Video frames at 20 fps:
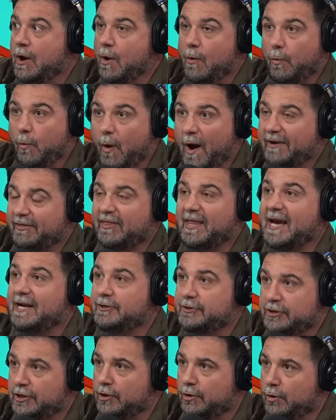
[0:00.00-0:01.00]
What they
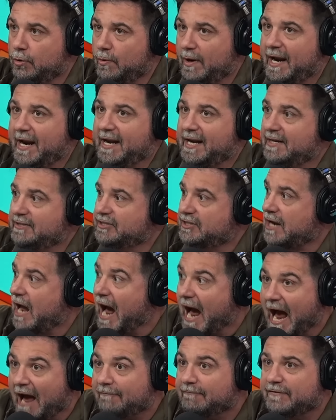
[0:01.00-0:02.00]
do is
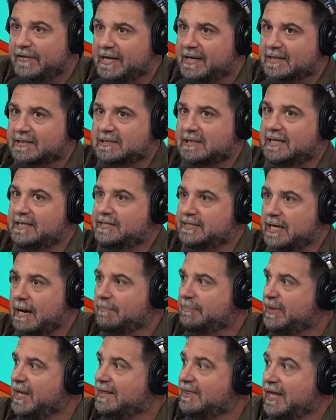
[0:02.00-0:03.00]
obviously
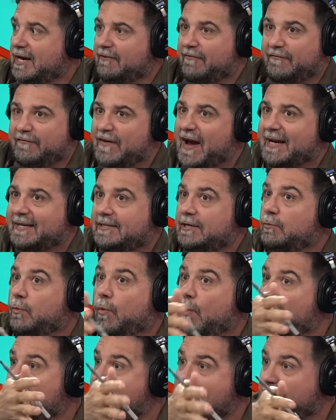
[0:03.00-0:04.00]
something that affected
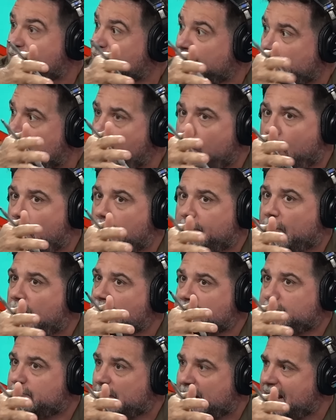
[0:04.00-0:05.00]
whatever
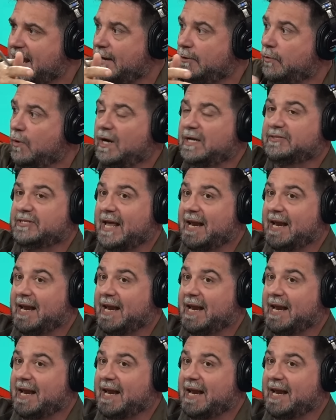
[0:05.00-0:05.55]
Harbaugh's plan was,